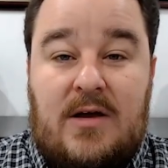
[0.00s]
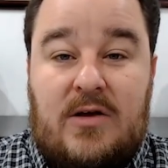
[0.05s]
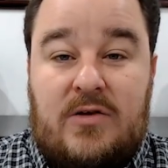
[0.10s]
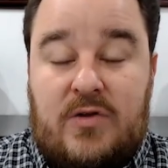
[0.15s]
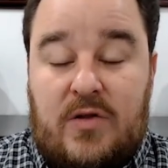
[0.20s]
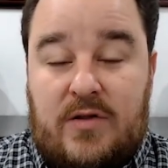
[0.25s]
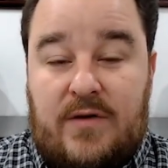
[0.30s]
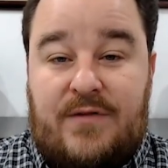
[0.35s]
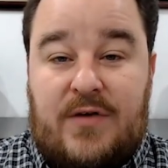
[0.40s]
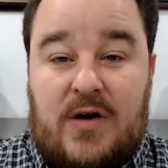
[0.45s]

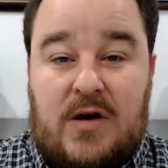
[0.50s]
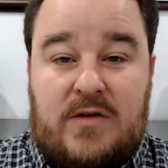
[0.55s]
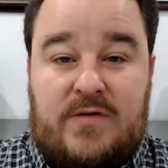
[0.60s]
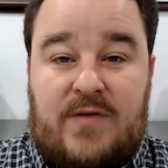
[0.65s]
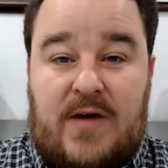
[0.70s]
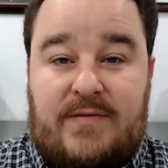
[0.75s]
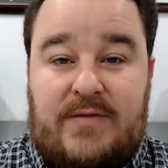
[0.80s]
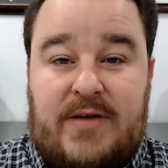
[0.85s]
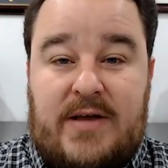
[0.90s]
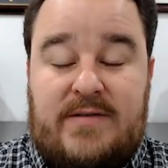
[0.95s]
So the first
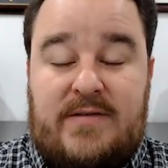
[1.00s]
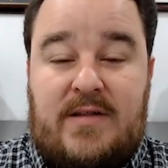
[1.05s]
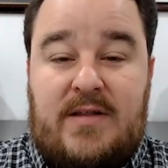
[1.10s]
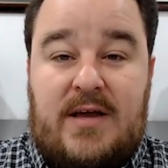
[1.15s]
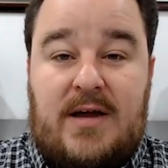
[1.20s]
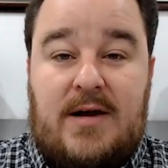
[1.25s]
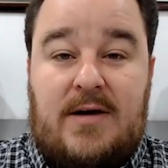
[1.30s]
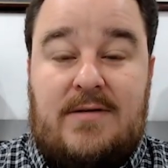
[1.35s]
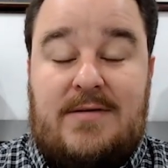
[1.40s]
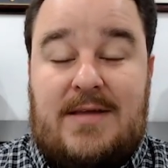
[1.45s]
5 days of
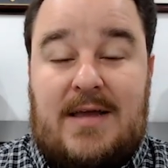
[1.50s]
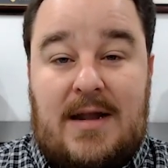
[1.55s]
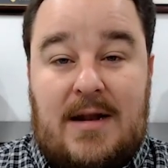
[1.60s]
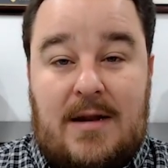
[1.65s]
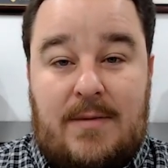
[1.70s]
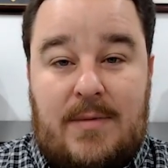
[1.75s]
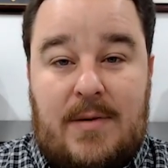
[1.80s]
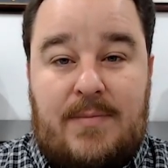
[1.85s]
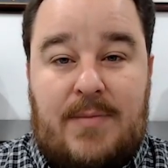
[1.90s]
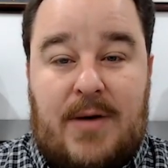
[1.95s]
the year
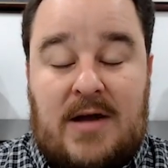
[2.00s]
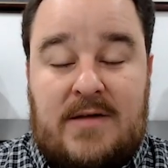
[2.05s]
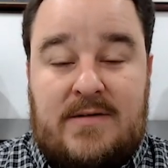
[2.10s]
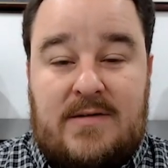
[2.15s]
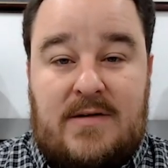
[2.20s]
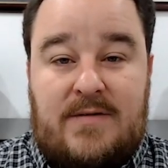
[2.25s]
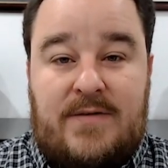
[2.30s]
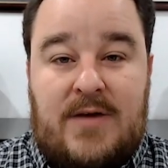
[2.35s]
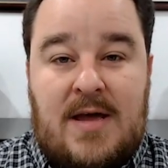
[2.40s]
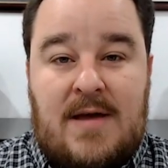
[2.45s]
tend to be
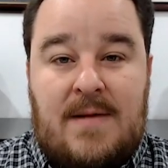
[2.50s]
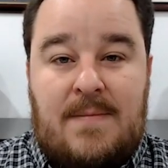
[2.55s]
positive,